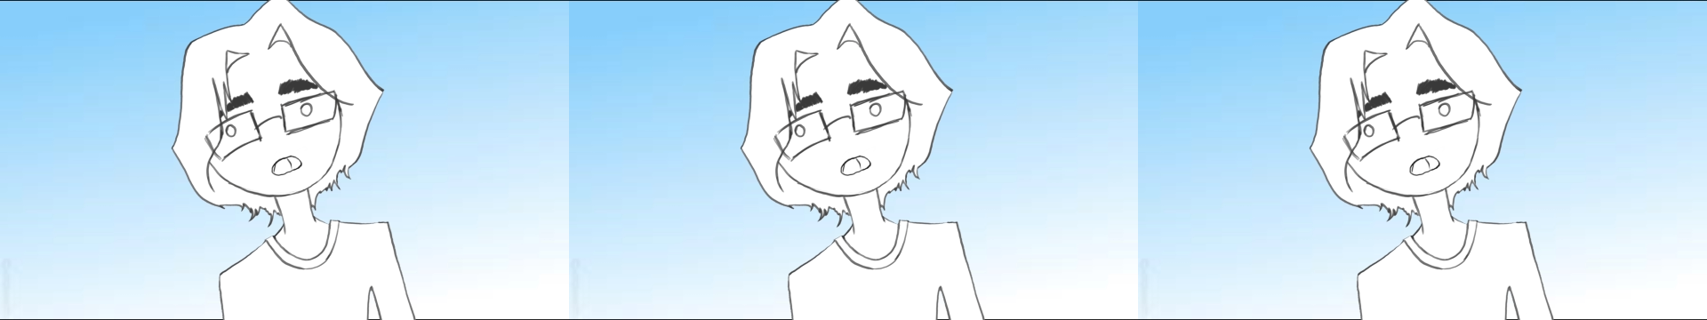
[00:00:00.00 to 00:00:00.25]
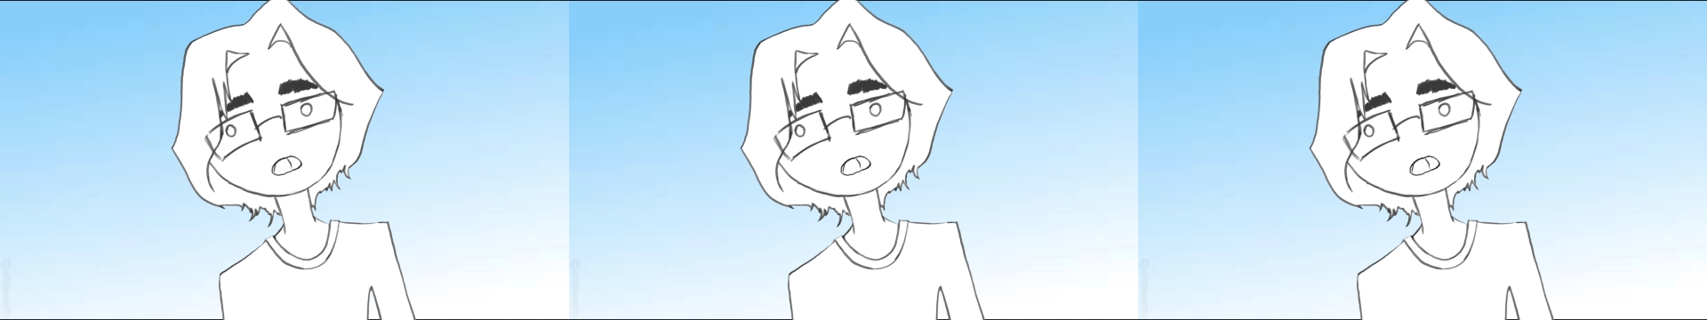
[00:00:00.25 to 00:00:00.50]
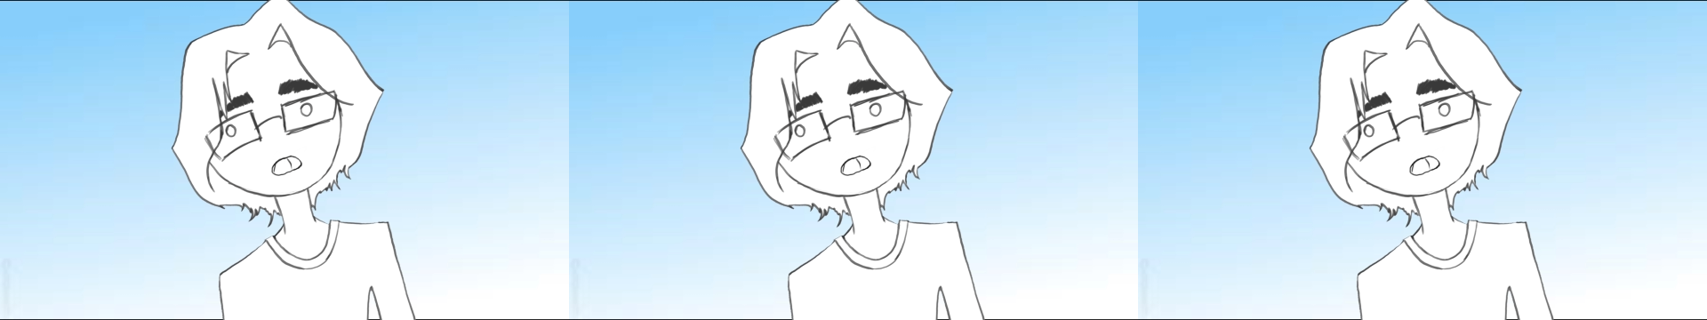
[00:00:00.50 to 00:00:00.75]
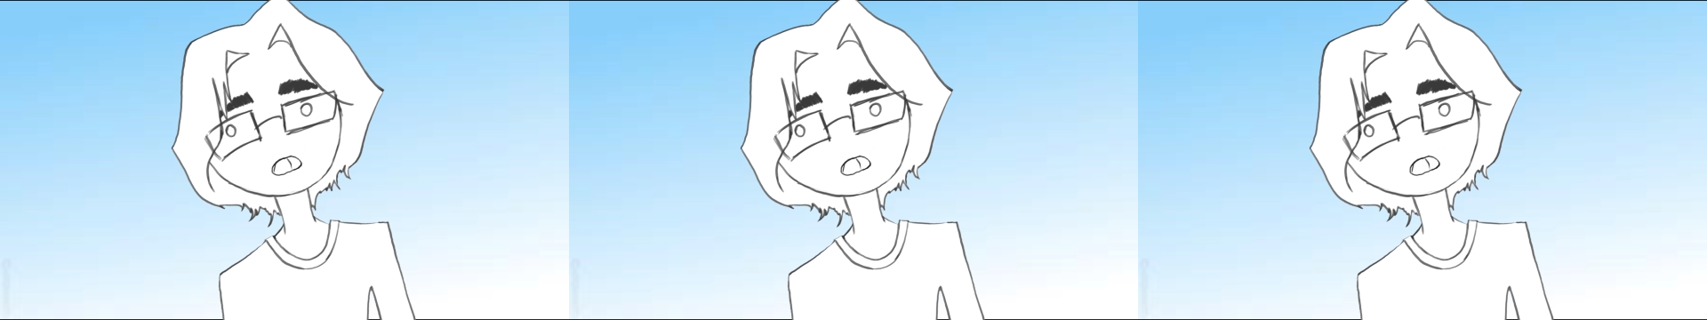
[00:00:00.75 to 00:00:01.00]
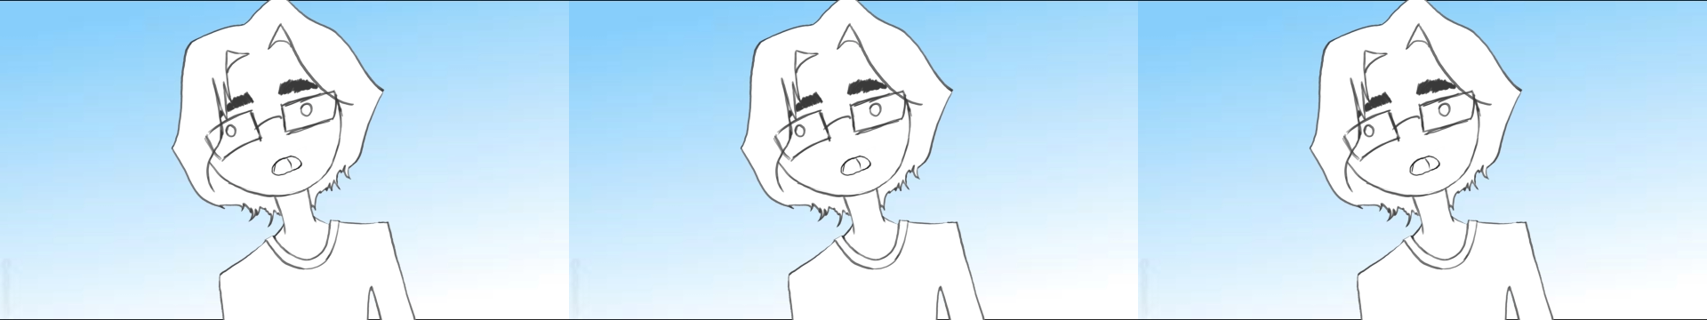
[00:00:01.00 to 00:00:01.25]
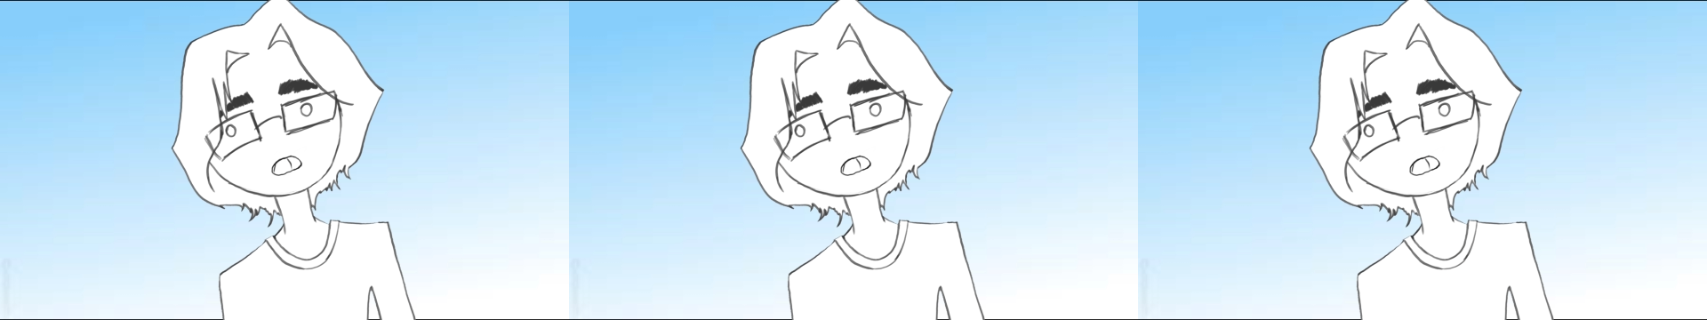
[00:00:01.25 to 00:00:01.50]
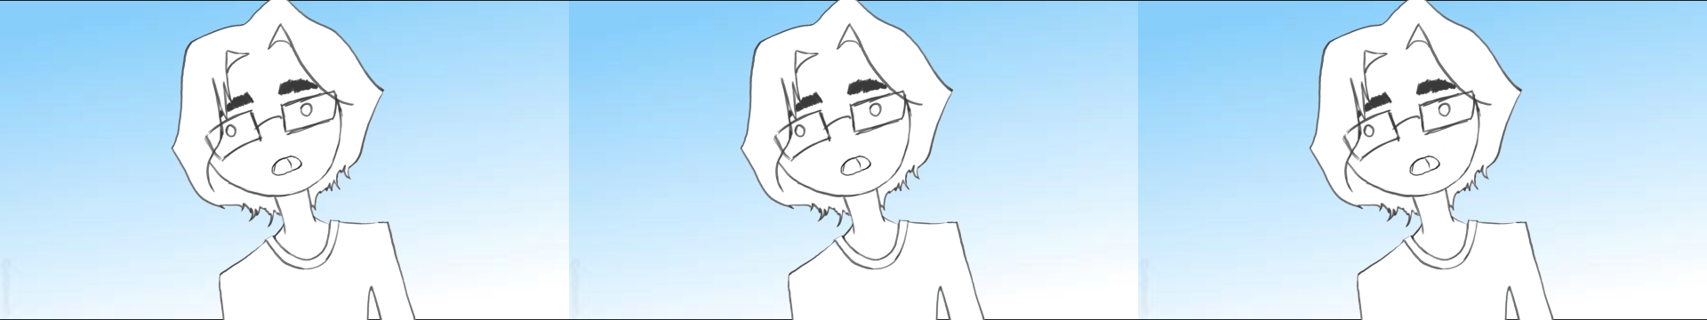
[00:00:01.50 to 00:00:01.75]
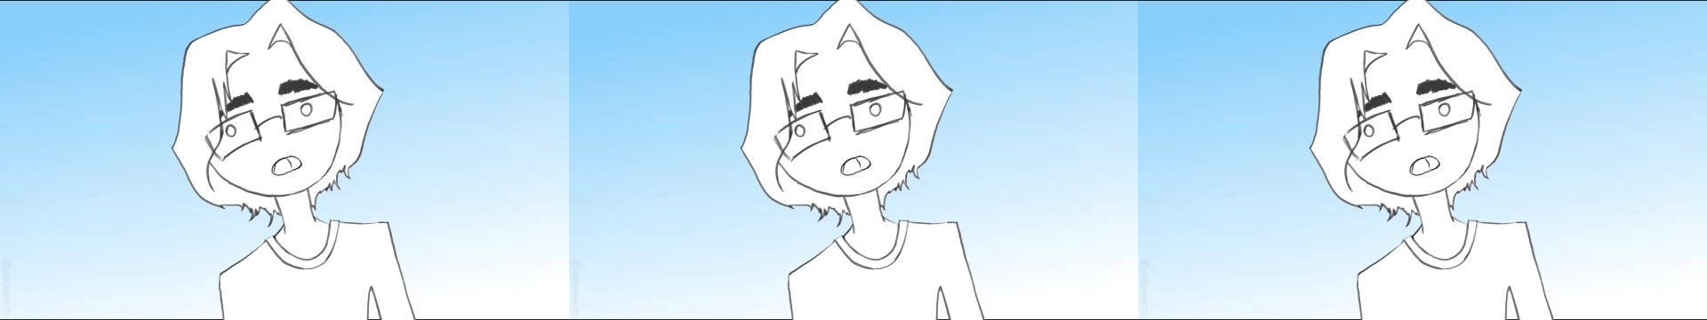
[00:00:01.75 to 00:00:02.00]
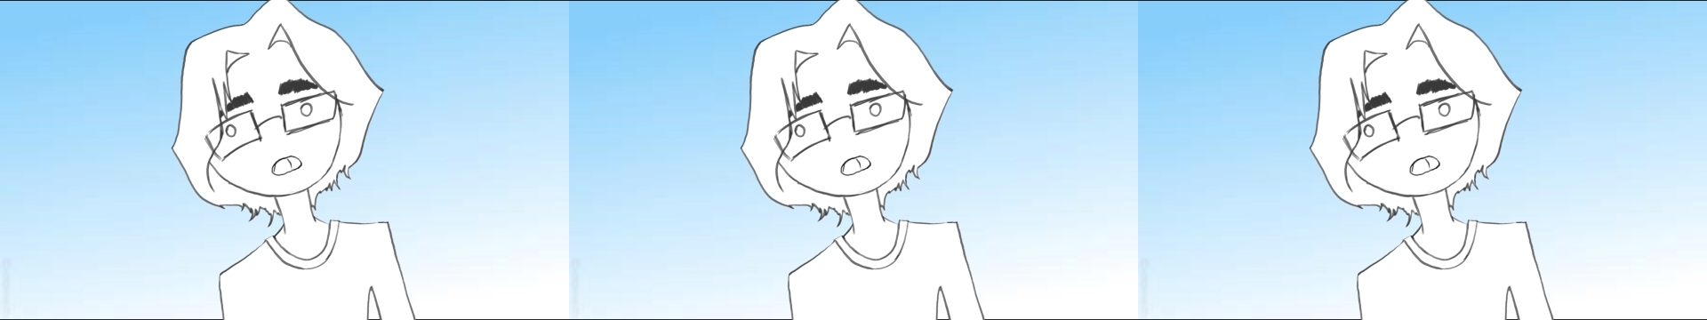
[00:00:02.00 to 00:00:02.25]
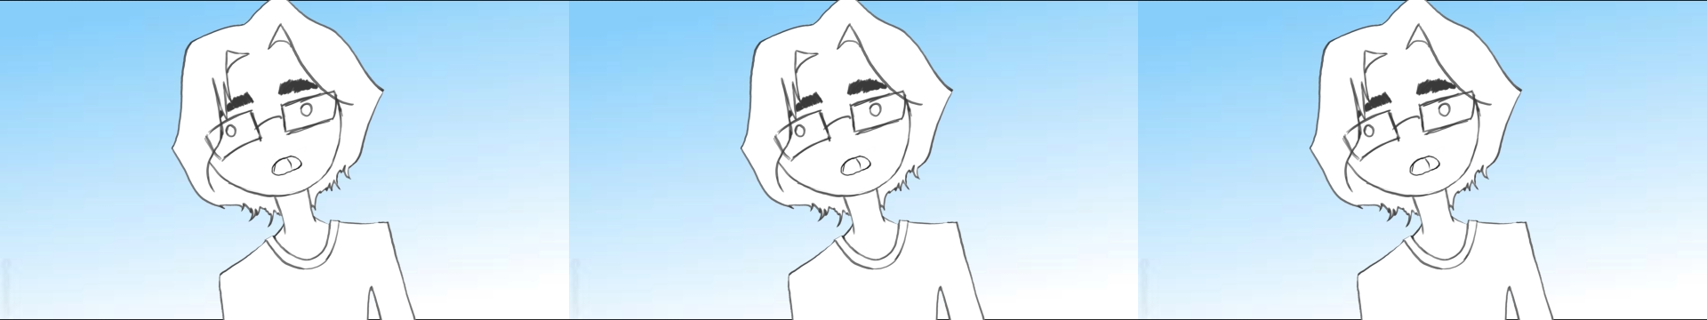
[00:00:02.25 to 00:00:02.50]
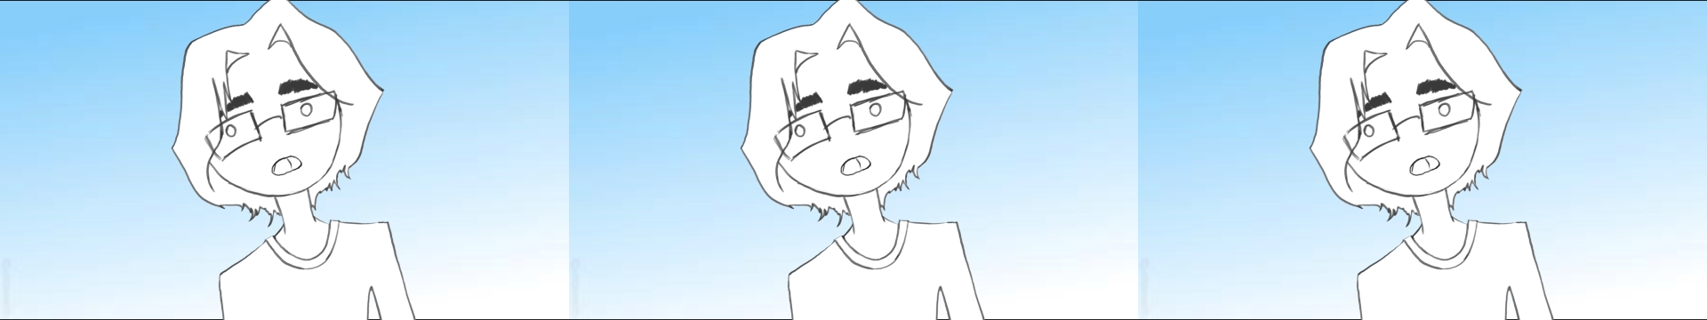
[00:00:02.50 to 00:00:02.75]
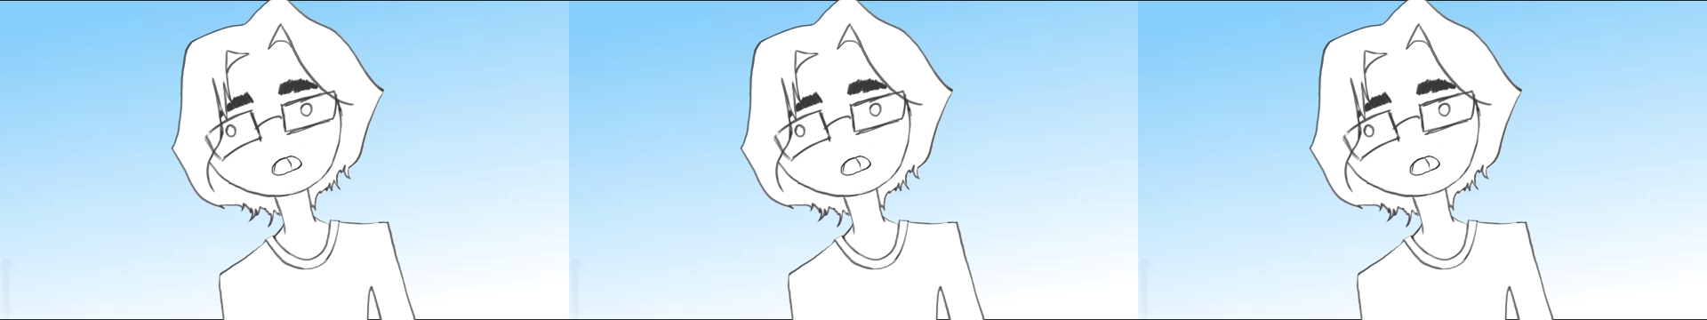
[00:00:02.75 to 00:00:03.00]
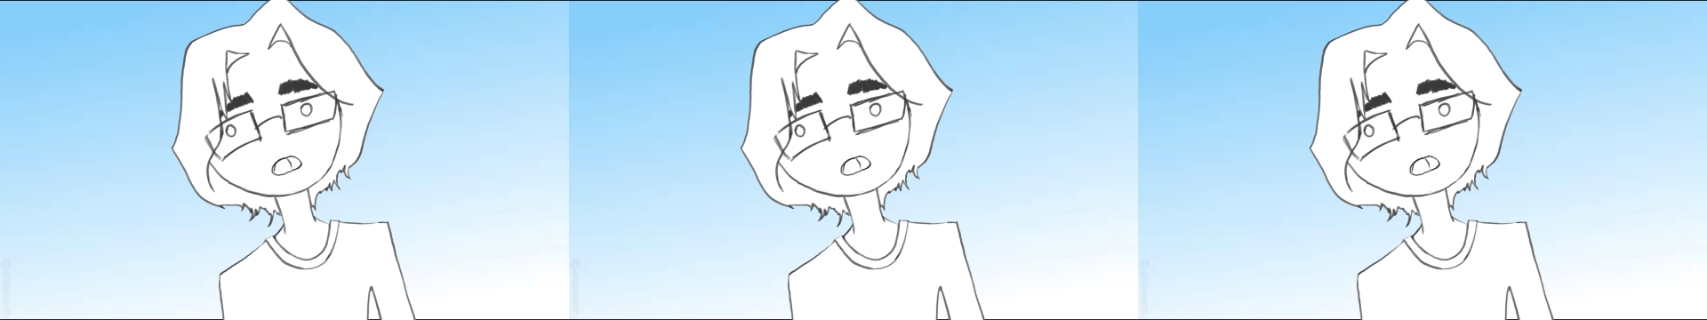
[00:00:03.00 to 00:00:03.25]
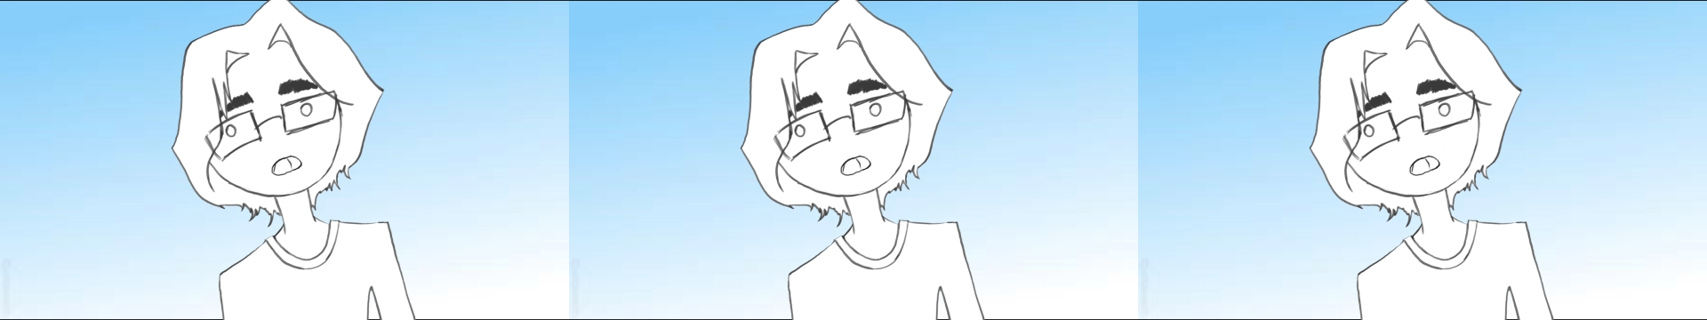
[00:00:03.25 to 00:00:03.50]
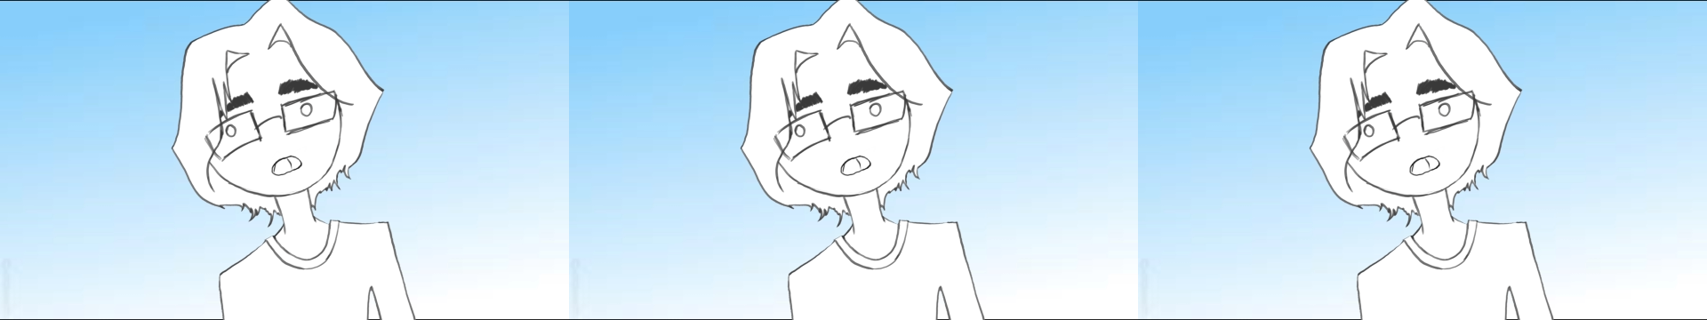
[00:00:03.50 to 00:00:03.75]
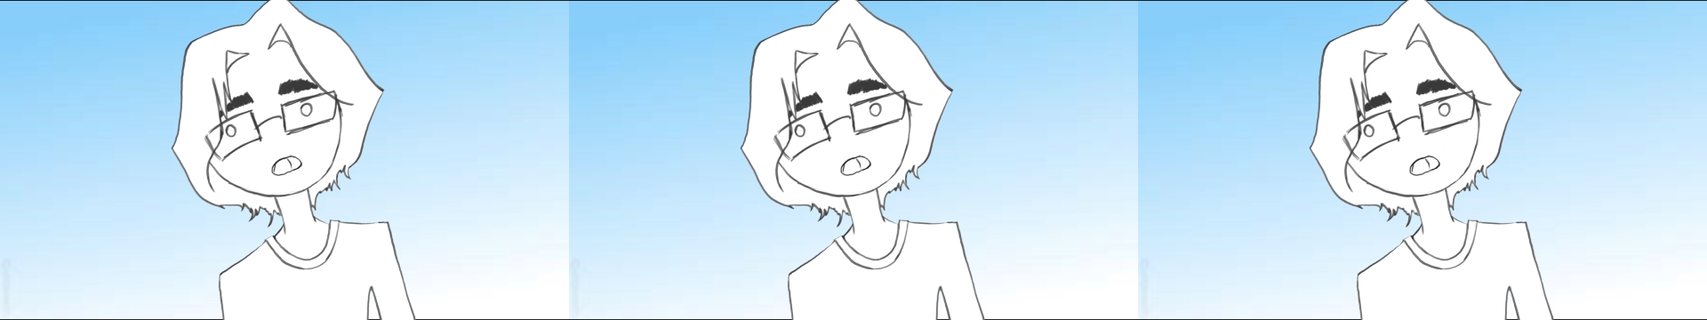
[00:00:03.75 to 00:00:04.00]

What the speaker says: (no speaker visible)